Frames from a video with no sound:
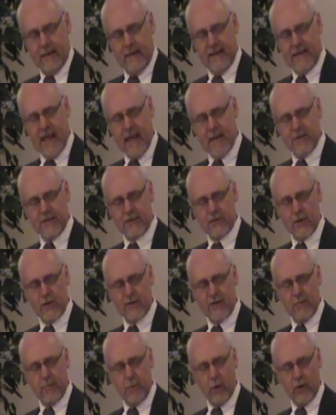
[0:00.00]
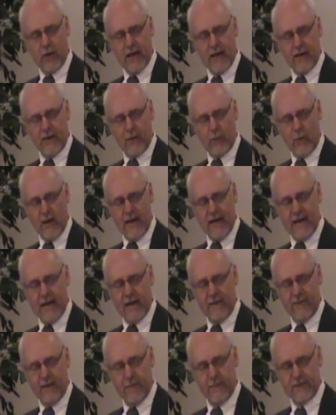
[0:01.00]
he came and took the book out of the right
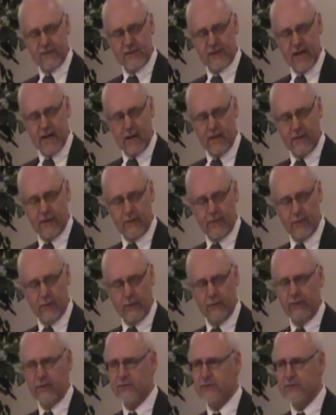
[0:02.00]
hand of him that sat on the throne.